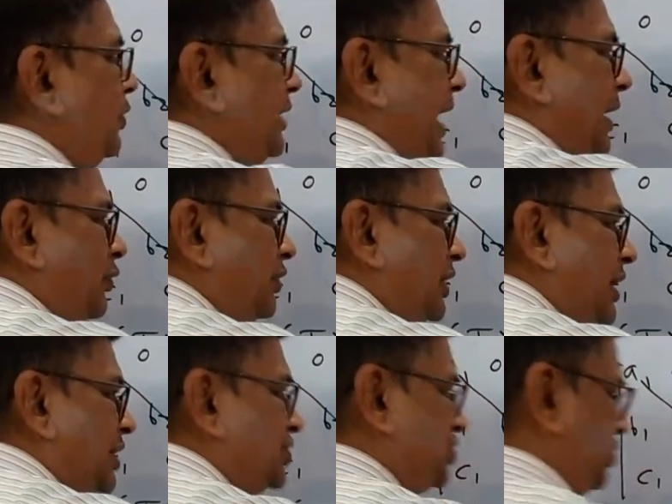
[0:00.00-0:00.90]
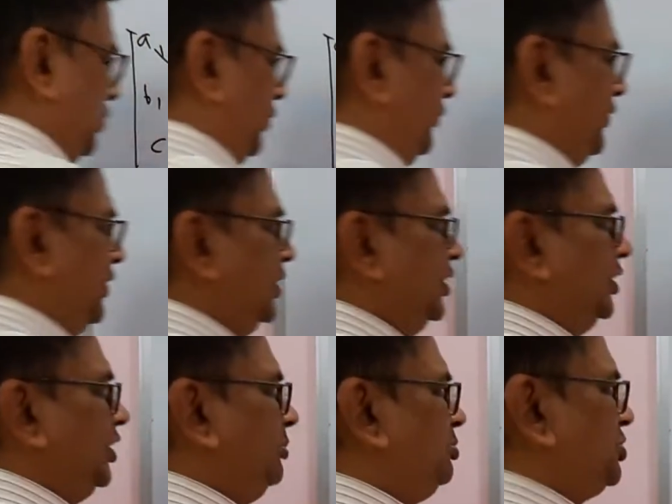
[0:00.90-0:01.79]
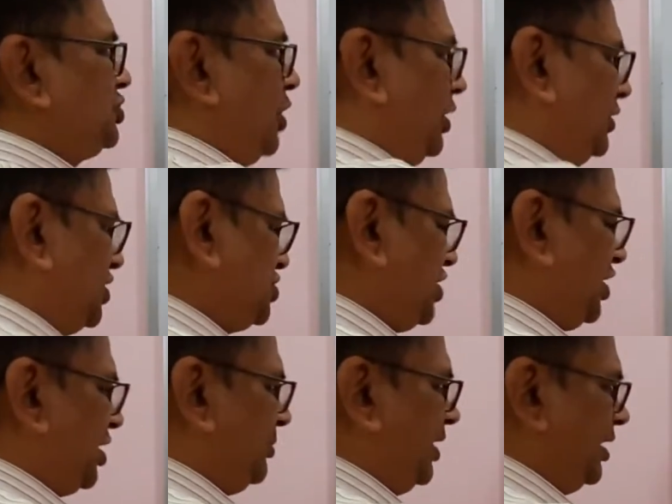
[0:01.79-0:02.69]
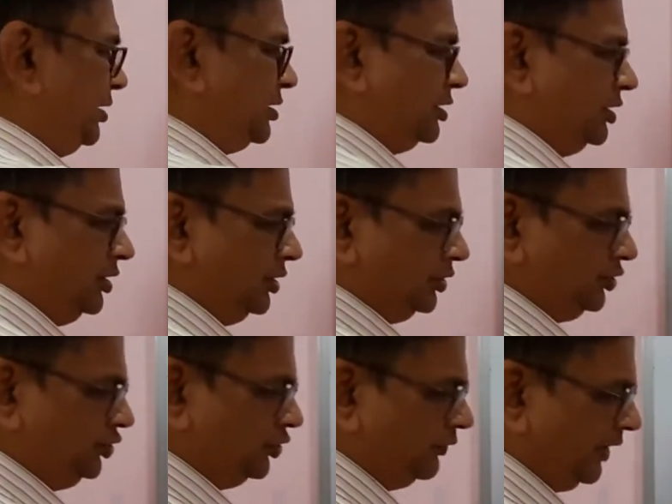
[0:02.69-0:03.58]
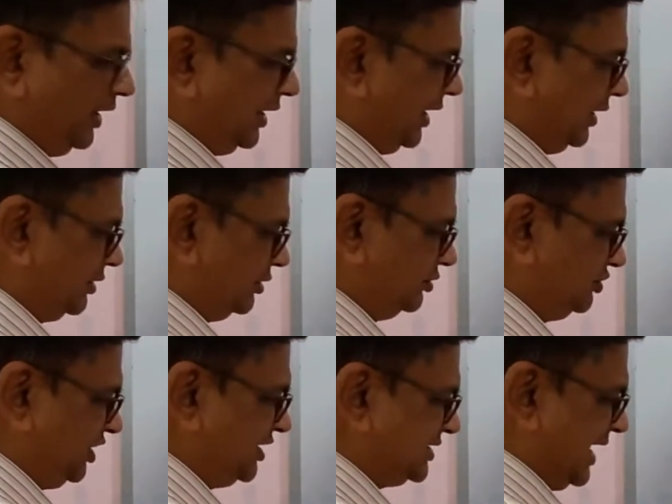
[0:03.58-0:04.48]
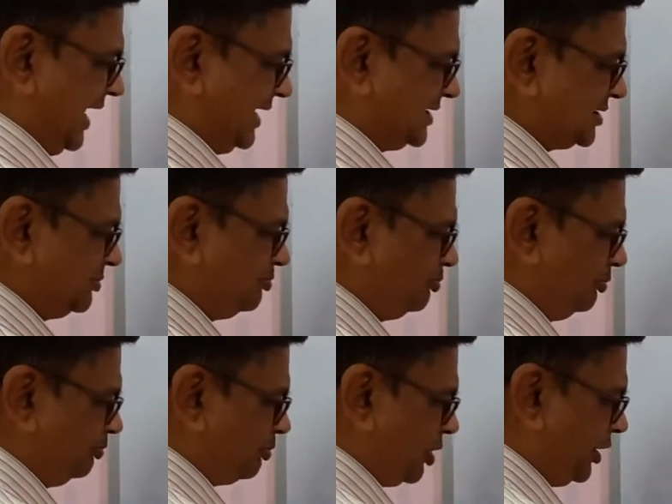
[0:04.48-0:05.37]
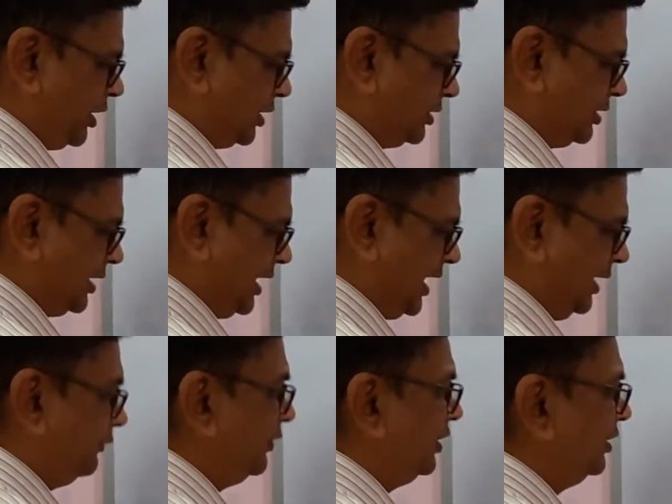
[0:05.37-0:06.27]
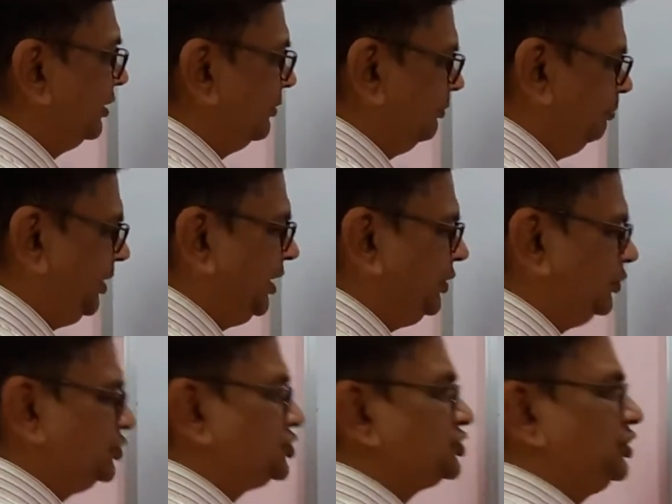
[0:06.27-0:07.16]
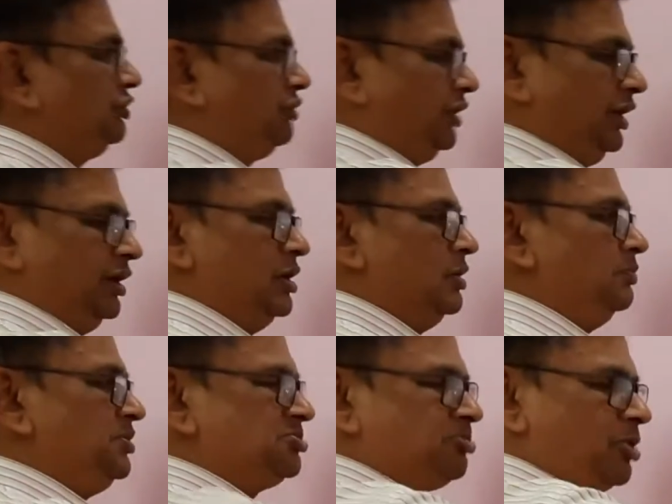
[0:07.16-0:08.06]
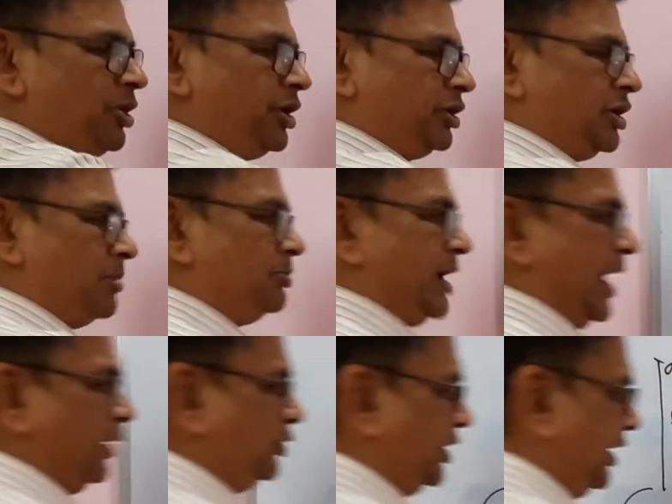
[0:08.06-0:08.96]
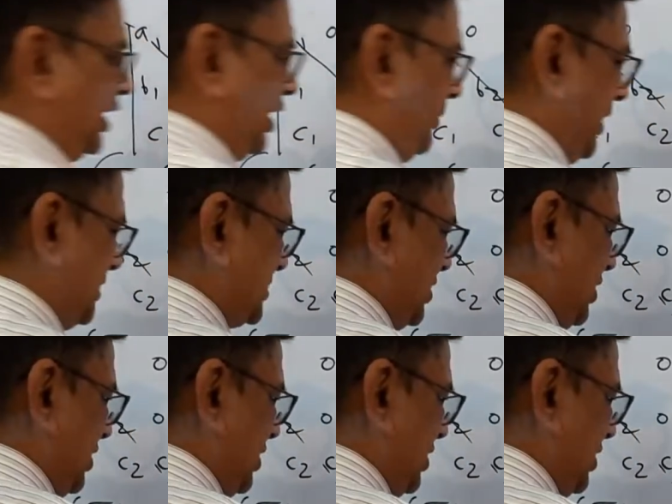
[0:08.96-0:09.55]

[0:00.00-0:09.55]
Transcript: diagonal are 0. If you solve this determinant, you will get this as product a1 b2 c3, means product of diagonal elements.